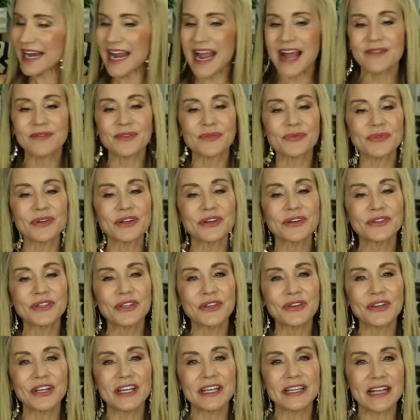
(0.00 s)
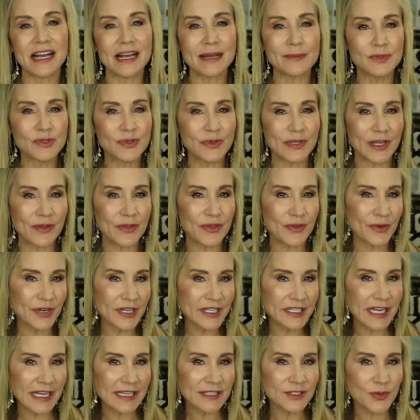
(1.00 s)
I have the real unit, I'm doing a 30-day